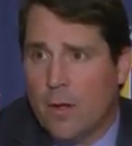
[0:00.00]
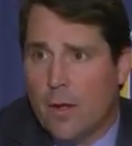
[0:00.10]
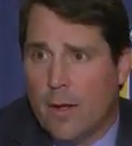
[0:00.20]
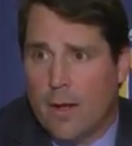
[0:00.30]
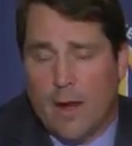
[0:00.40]

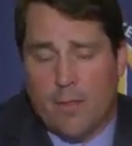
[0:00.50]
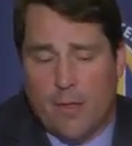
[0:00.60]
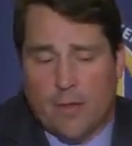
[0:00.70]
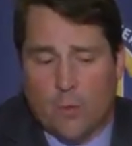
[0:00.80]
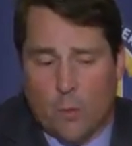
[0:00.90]
And I
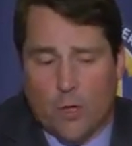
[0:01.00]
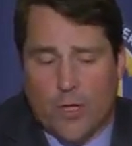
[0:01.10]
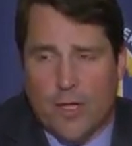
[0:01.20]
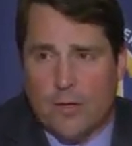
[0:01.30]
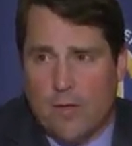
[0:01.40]
think that we're
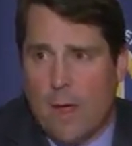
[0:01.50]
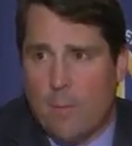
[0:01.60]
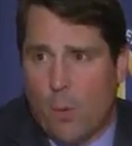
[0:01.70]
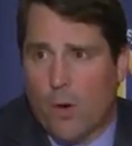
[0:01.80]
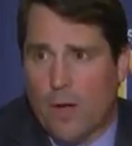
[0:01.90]
getting to
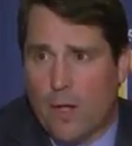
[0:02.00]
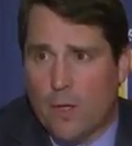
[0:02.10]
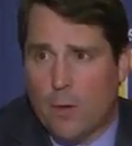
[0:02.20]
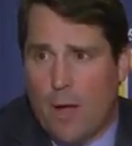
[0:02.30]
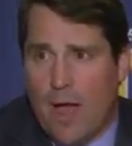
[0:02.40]
that point now.
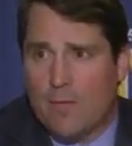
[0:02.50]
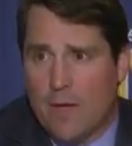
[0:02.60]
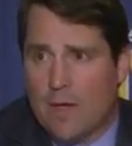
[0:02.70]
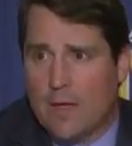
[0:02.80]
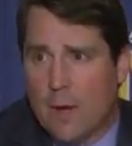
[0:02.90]
You don't have
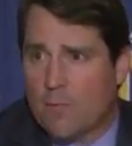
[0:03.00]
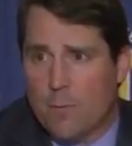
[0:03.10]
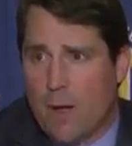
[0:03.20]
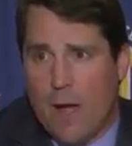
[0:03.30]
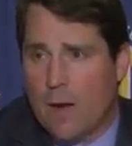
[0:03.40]
8
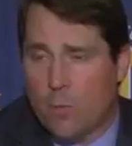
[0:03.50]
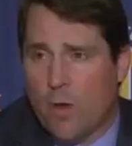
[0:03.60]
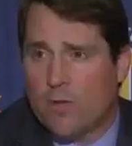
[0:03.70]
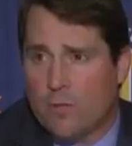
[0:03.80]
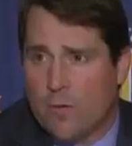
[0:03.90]
come-from-behind
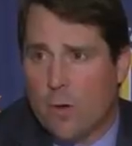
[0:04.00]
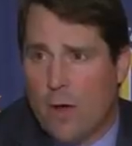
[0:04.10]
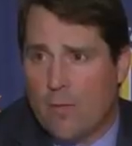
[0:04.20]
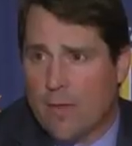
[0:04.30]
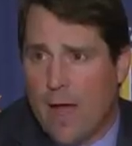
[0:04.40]
wins if you don't
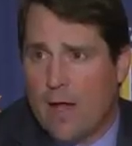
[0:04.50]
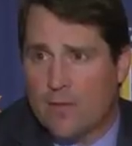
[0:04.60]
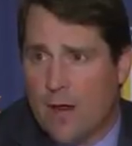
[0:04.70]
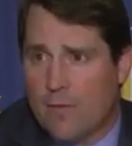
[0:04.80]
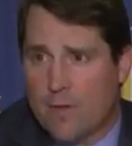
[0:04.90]
have
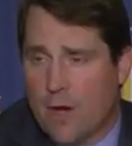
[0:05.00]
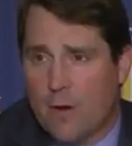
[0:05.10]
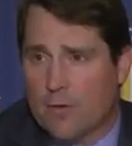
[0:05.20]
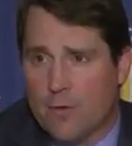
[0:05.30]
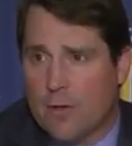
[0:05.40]
guys that have
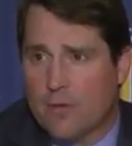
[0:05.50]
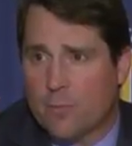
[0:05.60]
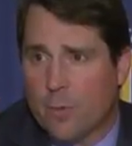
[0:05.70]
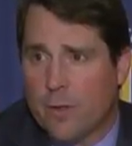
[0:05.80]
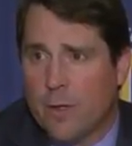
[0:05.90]
character and
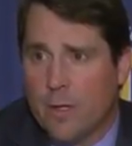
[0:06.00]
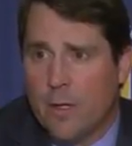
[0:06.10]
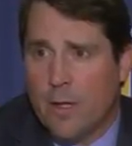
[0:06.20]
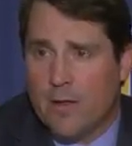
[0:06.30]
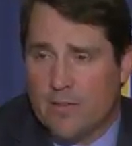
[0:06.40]
discipline
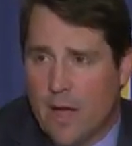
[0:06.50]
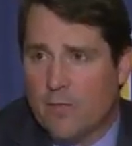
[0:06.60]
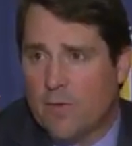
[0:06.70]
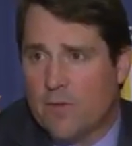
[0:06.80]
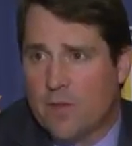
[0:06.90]
and
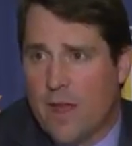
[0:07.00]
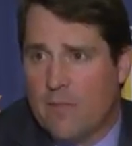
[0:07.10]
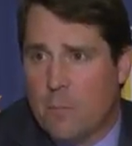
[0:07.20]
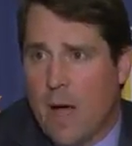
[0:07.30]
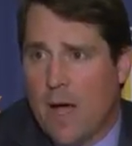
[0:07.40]
toughness and
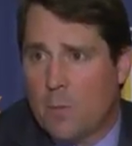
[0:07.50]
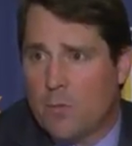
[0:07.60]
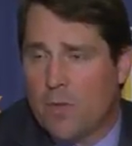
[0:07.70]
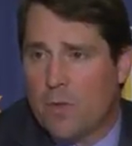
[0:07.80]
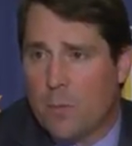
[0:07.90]
have buy-in
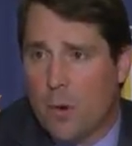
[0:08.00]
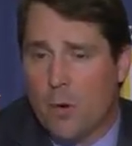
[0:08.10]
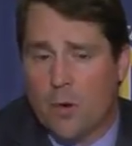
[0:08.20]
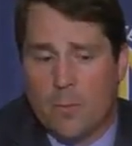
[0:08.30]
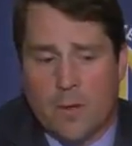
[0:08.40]
within the
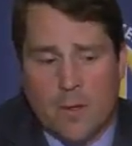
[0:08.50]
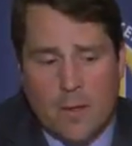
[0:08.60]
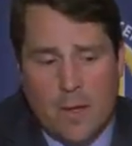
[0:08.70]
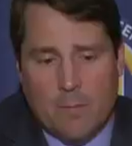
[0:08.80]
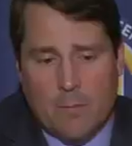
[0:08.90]
program
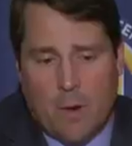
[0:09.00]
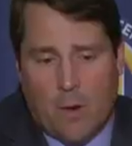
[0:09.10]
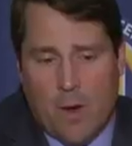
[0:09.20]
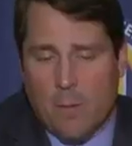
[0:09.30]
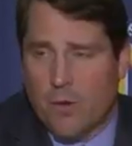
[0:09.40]
and
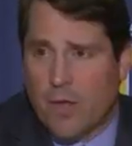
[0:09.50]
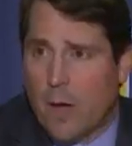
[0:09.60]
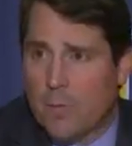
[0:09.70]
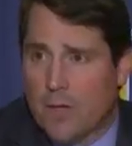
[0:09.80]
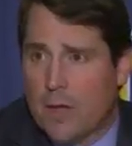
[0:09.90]
are able to
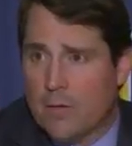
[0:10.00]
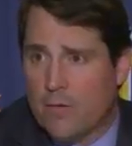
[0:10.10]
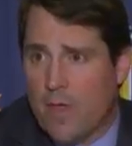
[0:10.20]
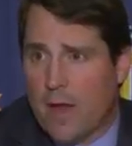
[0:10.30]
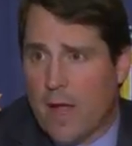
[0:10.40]
come together
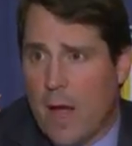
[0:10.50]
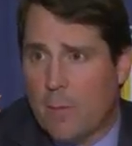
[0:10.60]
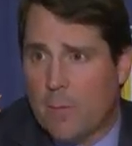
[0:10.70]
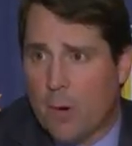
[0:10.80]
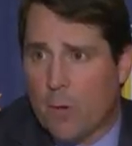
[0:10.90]
for that
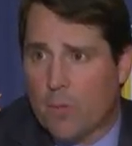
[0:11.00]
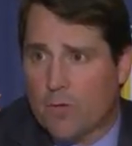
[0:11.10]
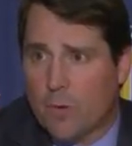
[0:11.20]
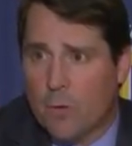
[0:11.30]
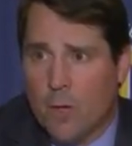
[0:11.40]
common purpose.
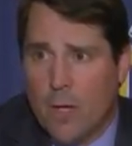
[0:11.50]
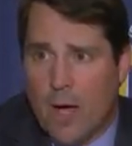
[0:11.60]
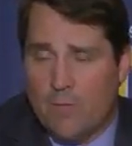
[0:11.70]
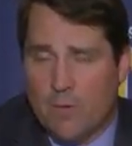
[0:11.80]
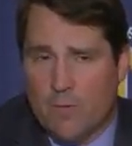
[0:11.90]
So
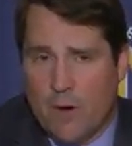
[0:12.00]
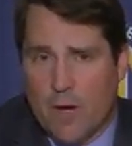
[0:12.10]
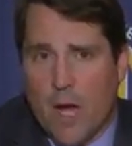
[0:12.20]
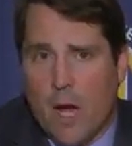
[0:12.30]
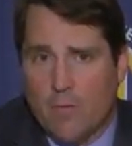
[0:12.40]
I feel very
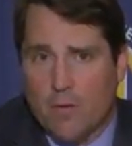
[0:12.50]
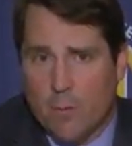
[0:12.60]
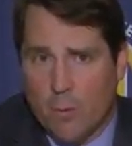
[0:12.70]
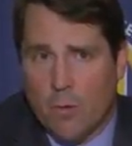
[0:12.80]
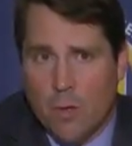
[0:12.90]

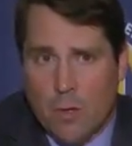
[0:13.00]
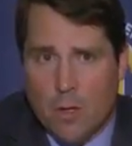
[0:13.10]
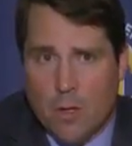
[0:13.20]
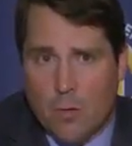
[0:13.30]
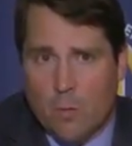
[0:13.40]
comfortable
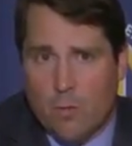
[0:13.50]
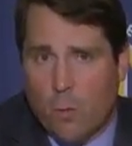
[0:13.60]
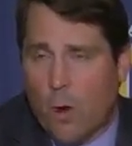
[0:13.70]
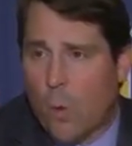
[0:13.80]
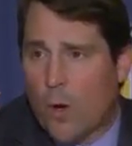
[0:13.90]
with
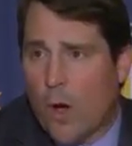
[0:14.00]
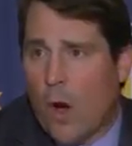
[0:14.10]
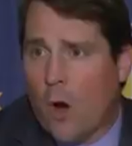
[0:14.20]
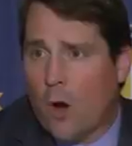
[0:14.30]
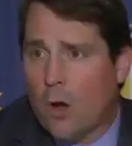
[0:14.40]
where we
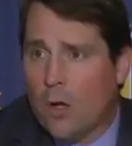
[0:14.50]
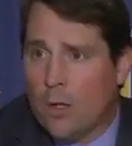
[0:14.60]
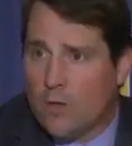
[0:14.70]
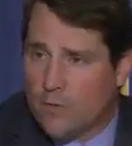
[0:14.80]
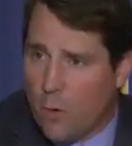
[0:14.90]
are
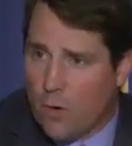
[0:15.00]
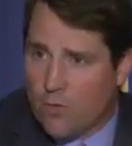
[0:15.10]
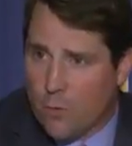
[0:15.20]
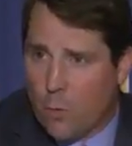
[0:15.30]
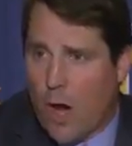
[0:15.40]
as far
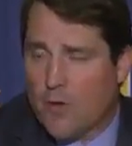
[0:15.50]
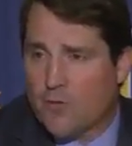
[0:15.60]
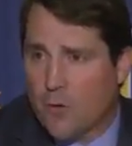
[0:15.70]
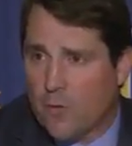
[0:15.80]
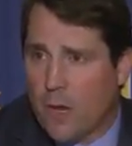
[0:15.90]
as the
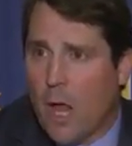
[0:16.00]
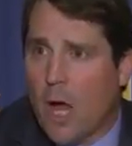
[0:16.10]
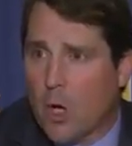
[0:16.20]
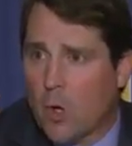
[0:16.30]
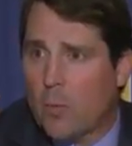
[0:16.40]
roster and the
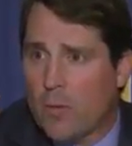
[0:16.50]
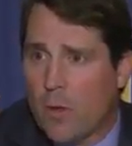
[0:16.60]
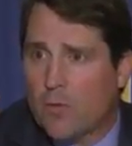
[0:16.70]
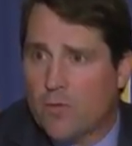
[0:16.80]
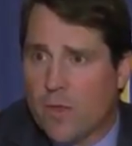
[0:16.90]
locker room and
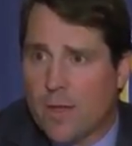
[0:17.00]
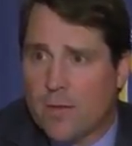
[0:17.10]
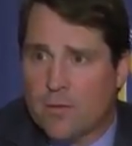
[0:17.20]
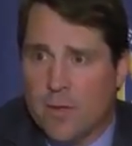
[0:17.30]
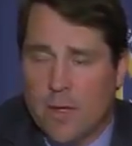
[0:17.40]
those
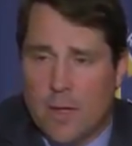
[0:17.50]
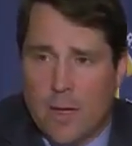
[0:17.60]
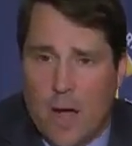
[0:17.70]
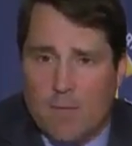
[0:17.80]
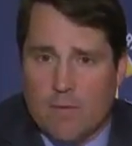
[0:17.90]
things,
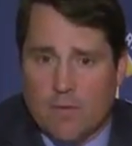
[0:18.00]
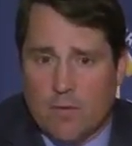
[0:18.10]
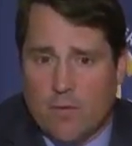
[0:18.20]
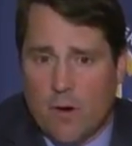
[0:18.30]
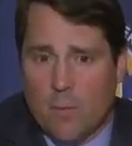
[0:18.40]
and
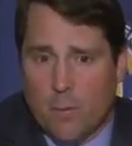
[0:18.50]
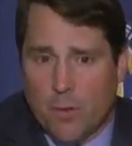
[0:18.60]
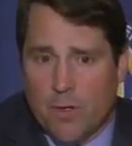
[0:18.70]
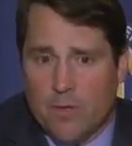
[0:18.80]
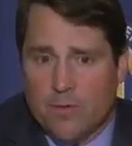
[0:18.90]
obviously very
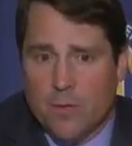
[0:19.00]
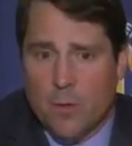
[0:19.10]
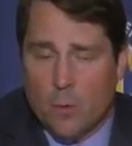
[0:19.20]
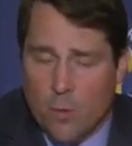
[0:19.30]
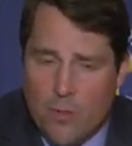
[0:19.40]
pleased
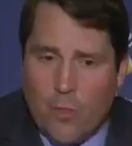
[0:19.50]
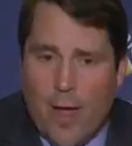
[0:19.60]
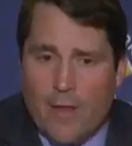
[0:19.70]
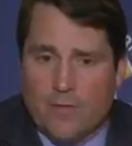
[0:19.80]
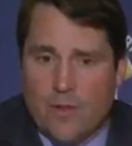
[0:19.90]
with
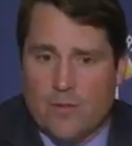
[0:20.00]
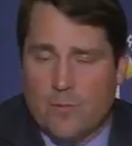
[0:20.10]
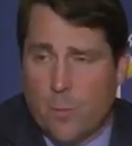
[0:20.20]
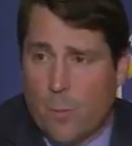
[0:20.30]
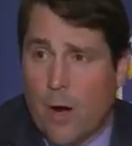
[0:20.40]
last season
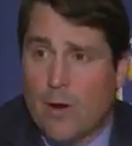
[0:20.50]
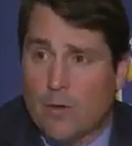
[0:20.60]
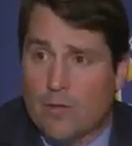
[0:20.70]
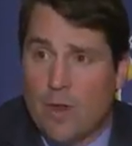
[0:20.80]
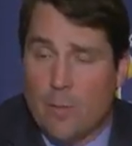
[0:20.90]
from a
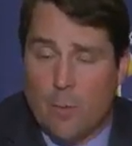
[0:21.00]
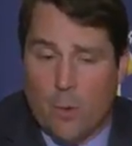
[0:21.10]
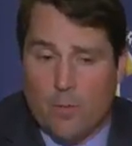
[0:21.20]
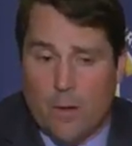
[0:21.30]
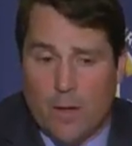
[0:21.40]
record
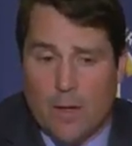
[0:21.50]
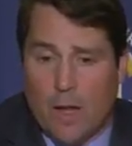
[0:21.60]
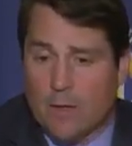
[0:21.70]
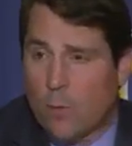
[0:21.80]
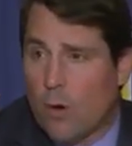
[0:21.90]
standpoint. I didn't
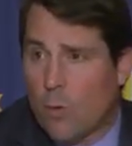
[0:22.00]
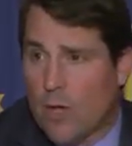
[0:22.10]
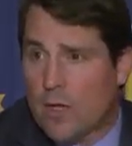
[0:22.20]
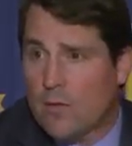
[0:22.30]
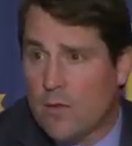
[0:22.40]
like the way
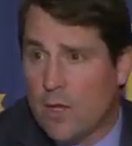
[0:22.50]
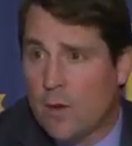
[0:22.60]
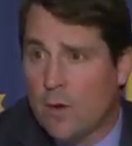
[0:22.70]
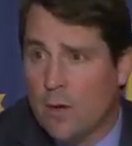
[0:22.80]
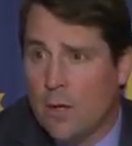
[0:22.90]
we ended the
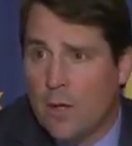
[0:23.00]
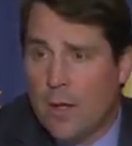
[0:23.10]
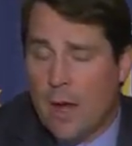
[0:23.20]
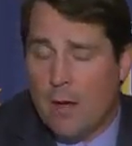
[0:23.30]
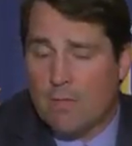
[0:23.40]
year,
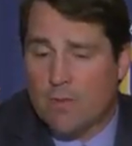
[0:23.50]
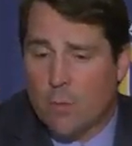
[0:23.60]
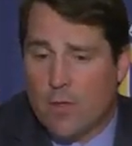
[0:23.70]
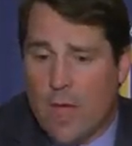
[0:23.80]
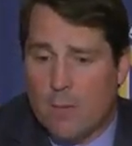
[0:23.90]
and obviously
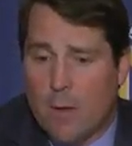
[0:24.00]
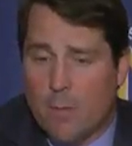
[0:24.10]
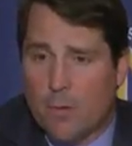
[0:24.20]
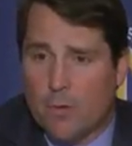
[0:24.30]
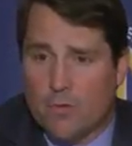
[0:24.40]
we came
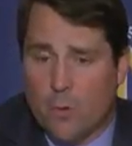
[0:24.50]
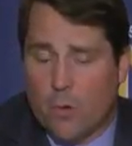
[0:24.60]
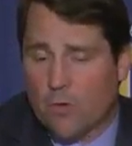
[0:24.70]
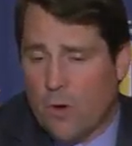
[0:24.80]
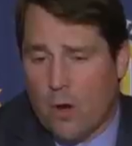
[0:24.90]
up a little
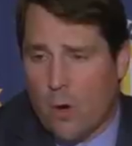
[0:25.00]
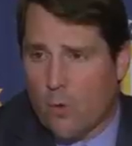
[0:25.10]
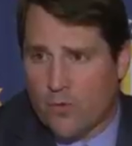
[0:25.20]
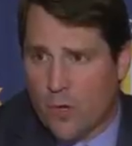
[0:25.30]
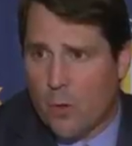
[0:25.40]
short because our
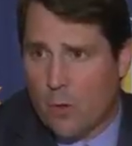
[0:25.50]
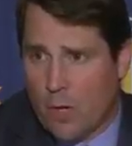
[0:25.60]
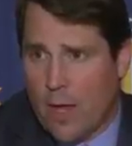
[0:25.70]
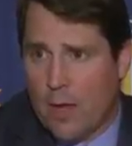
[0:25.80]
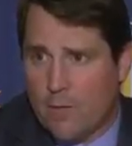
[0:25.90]
goal is to go to
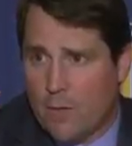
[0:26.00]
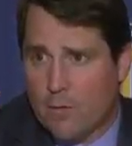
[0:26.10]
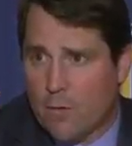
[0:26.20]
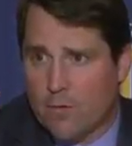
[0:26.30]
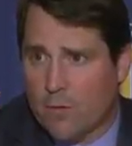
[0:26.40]
Atlanta at the
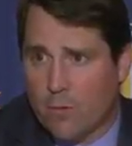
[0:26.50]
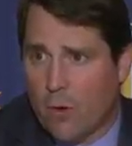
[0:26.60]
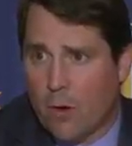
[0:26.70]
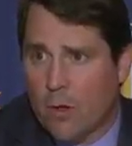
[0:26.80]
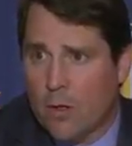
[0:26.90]
University of
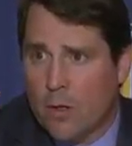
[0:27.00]
Florida.